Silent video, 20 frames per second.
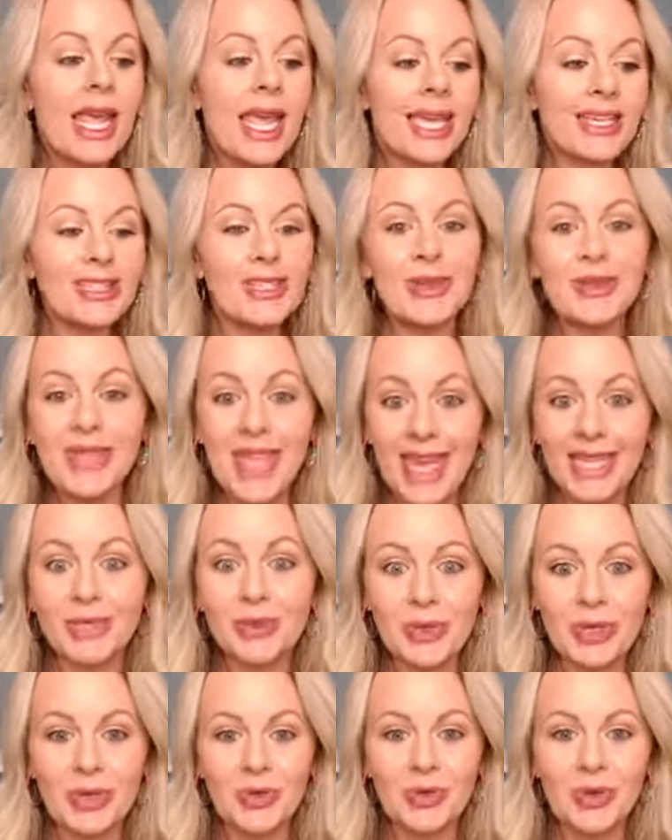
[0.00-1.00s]
And so that's
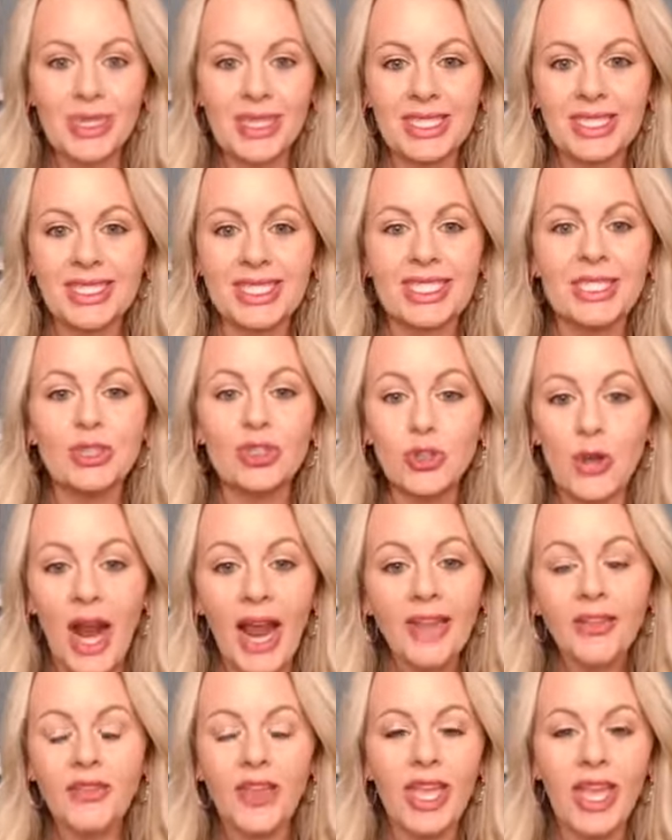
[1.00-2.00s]
what you really see
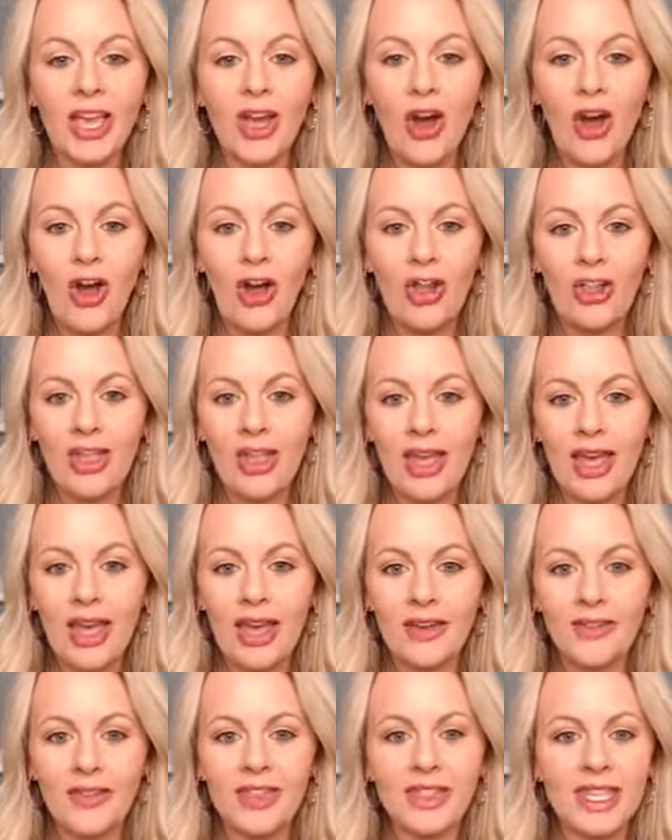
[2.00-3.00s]
driving all
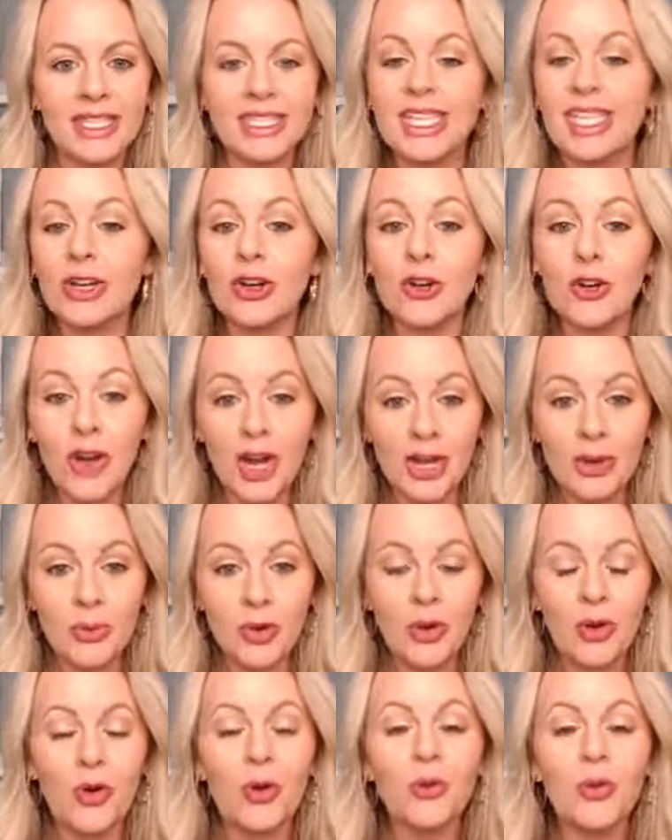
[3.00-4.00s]
of these
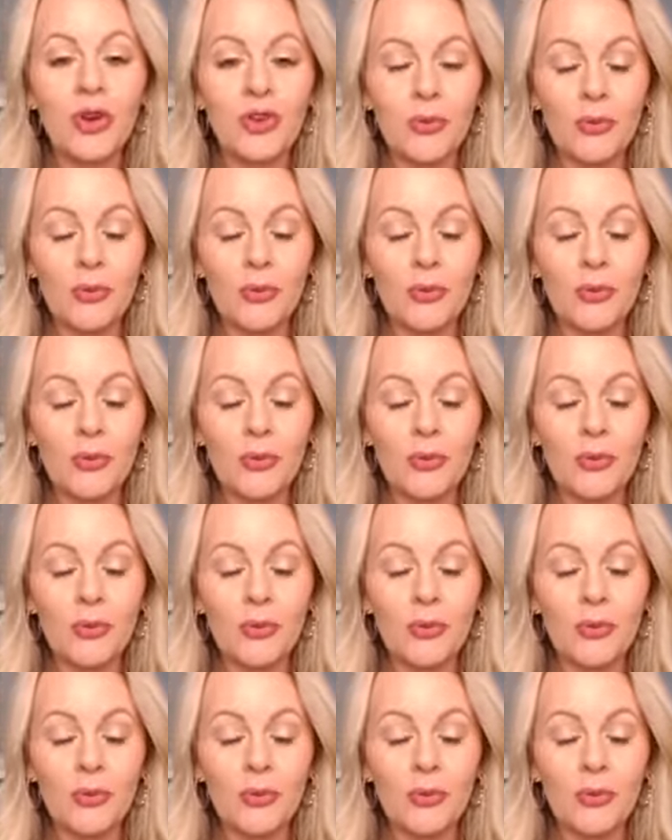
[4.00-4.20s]
incredible